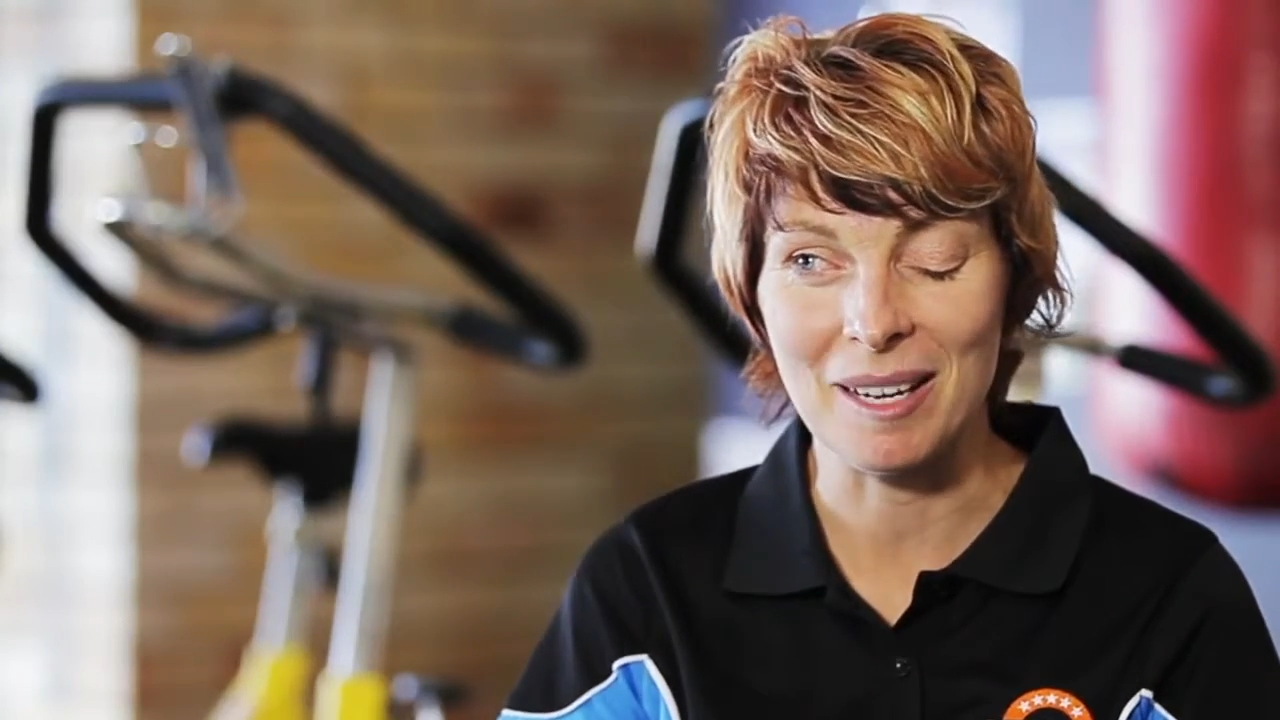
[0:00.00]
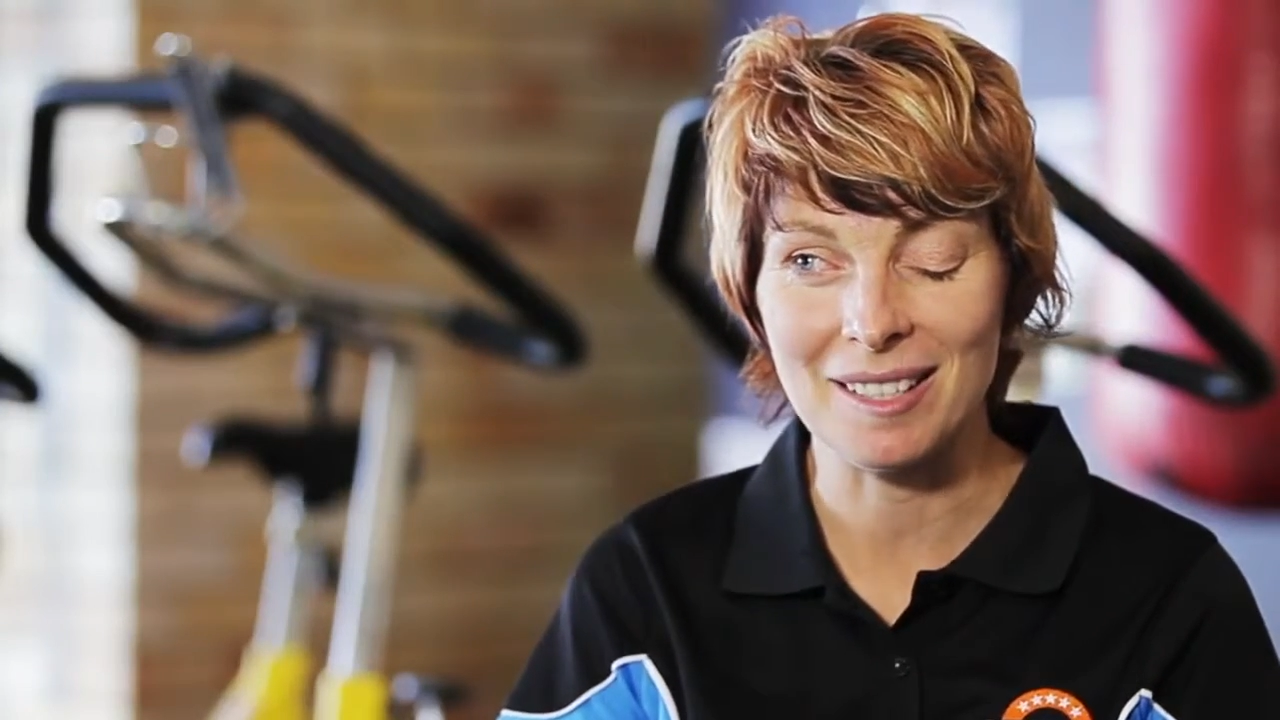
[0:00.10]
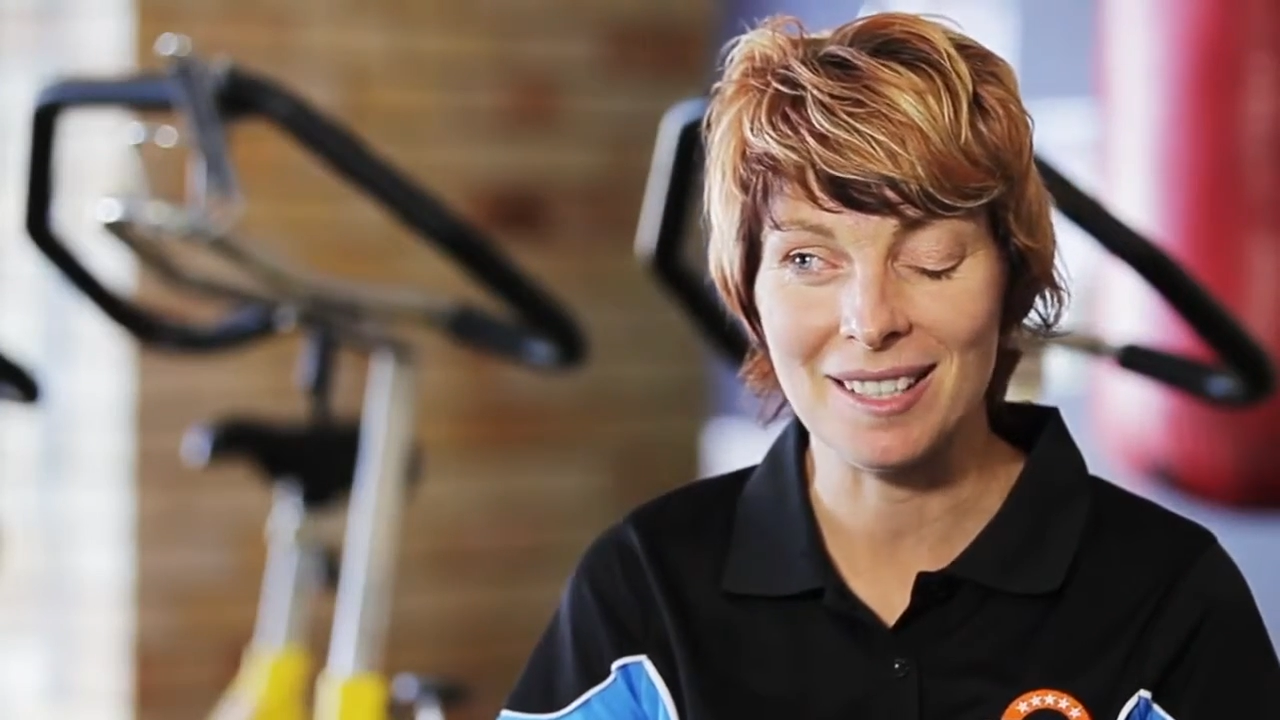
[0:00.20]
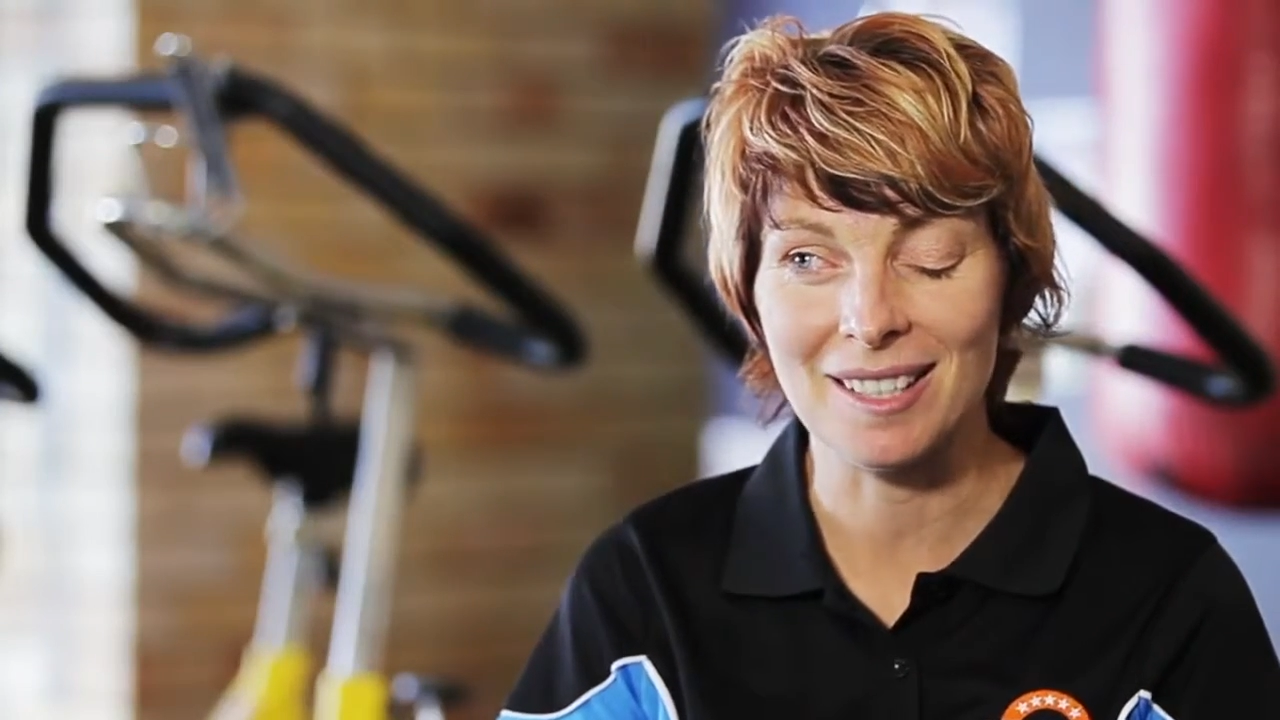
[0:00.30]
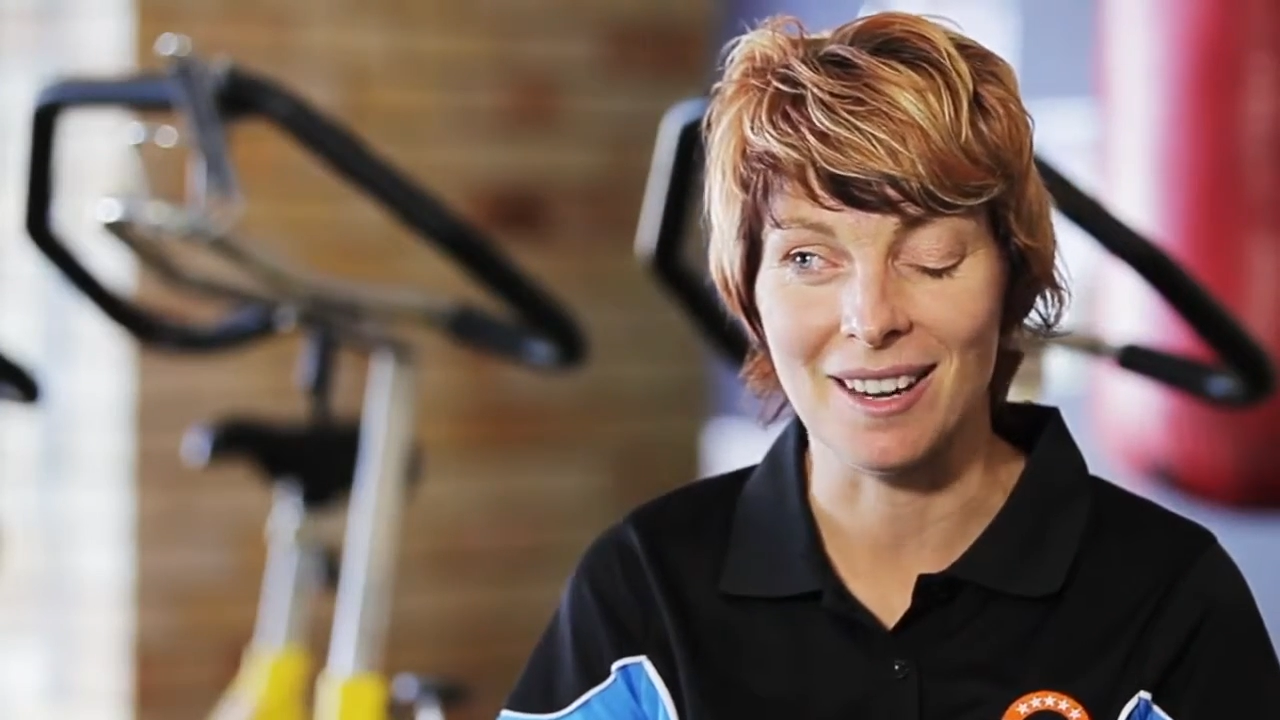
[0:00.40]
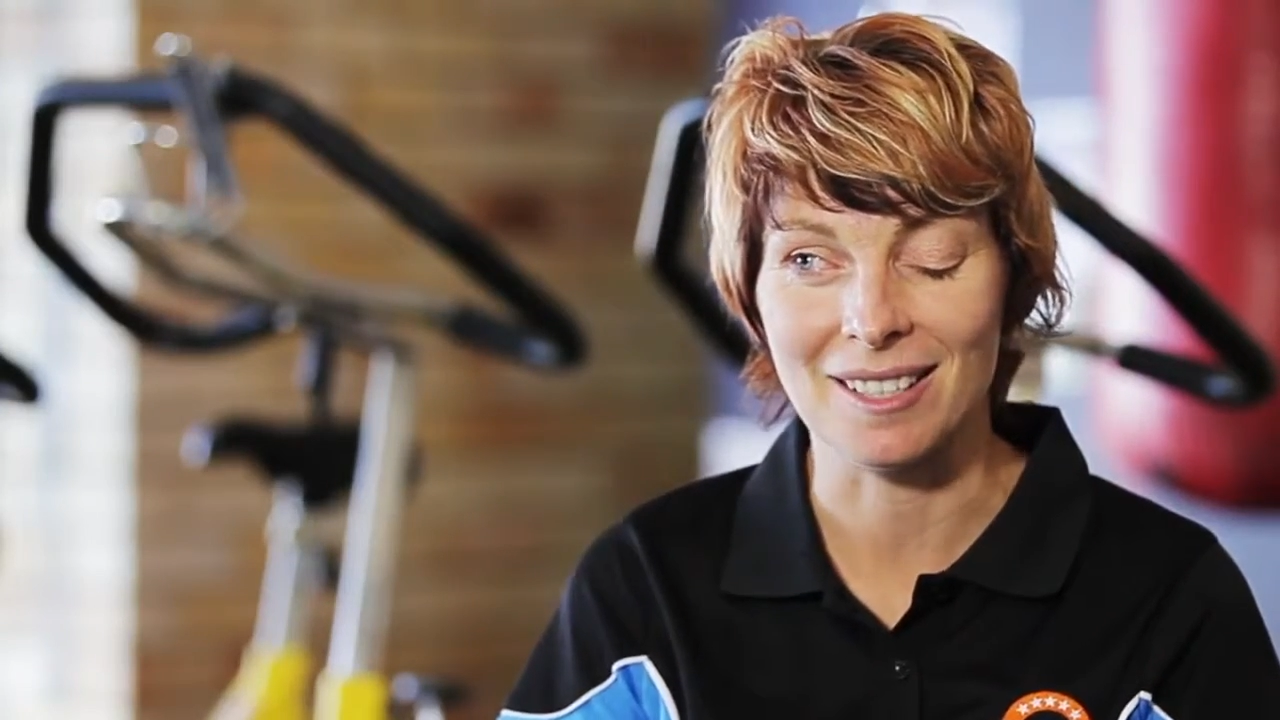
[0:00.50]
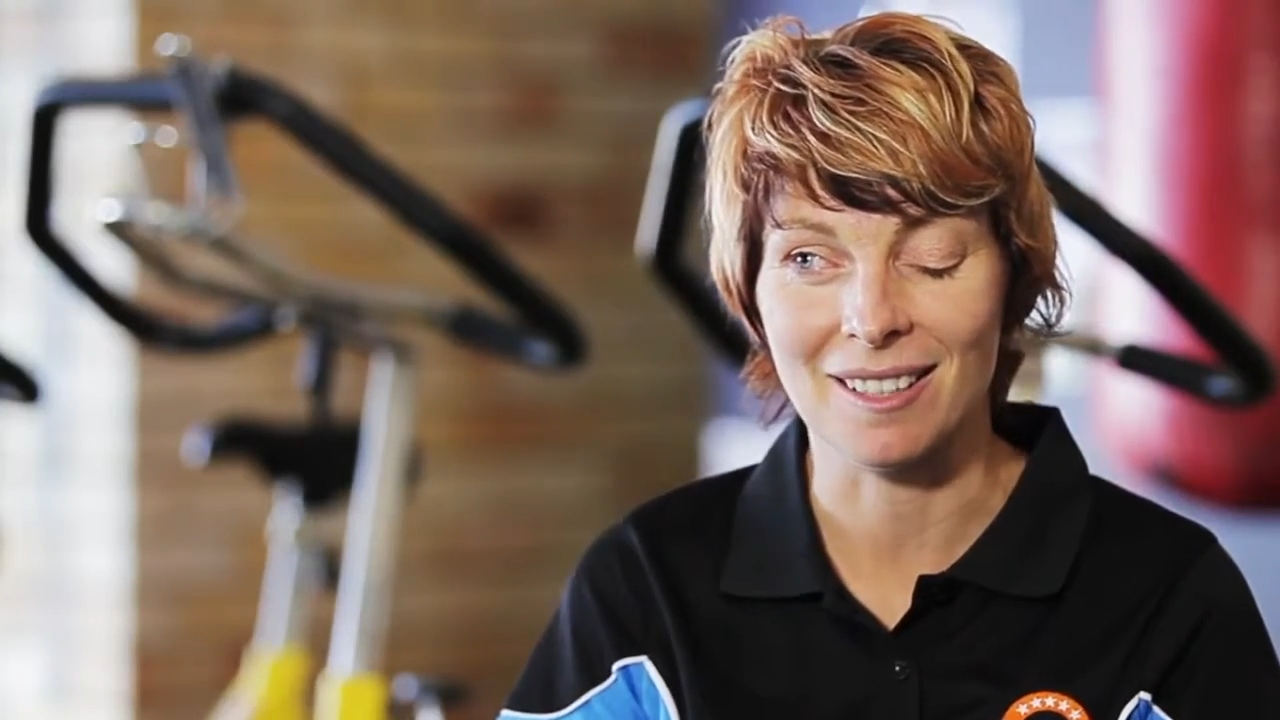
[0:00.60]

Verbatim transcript: exercise